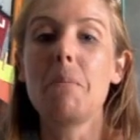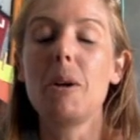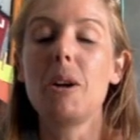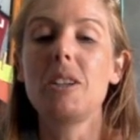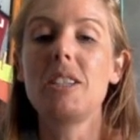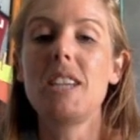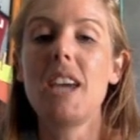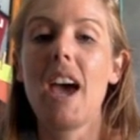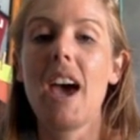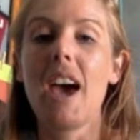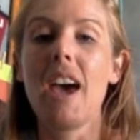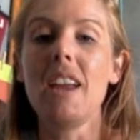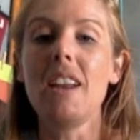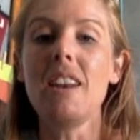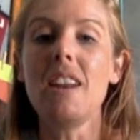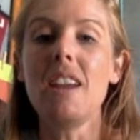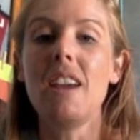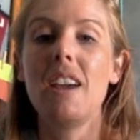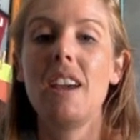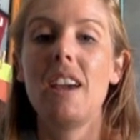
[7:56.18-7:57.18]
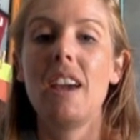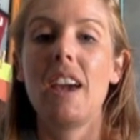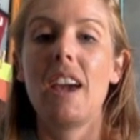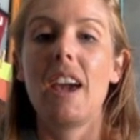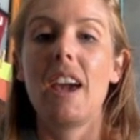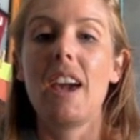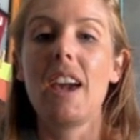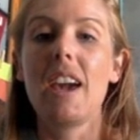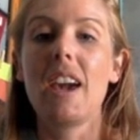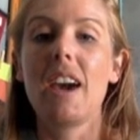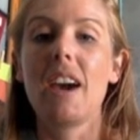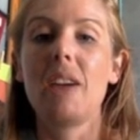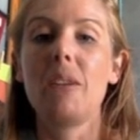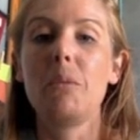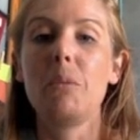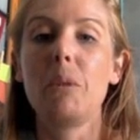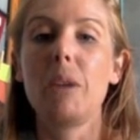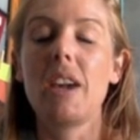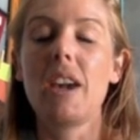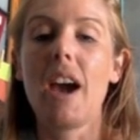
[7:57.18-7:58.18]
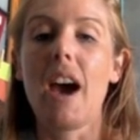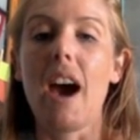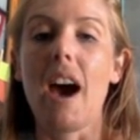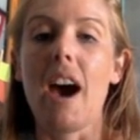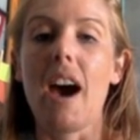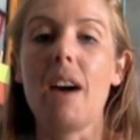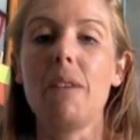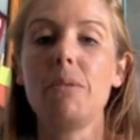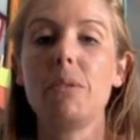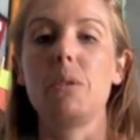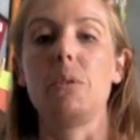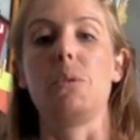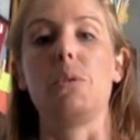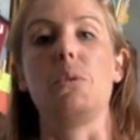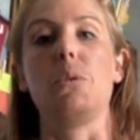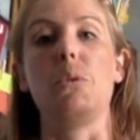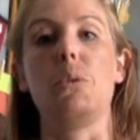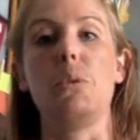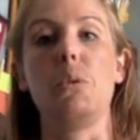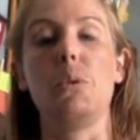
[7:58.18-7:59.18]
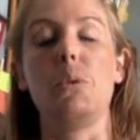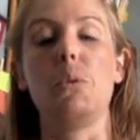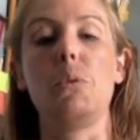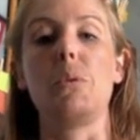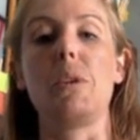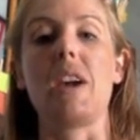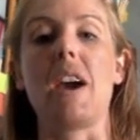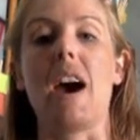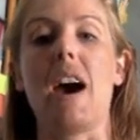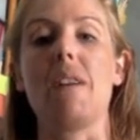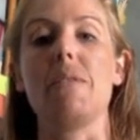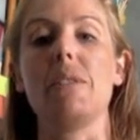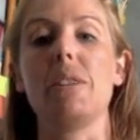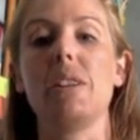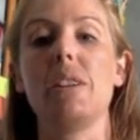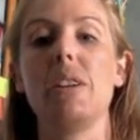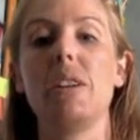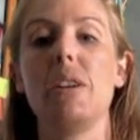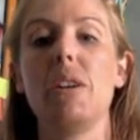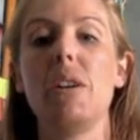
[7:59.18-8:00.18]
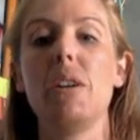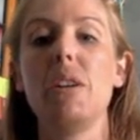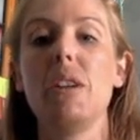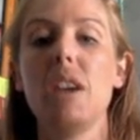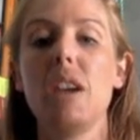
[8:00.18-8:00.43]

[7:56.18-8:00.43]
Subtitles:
10, and we have a little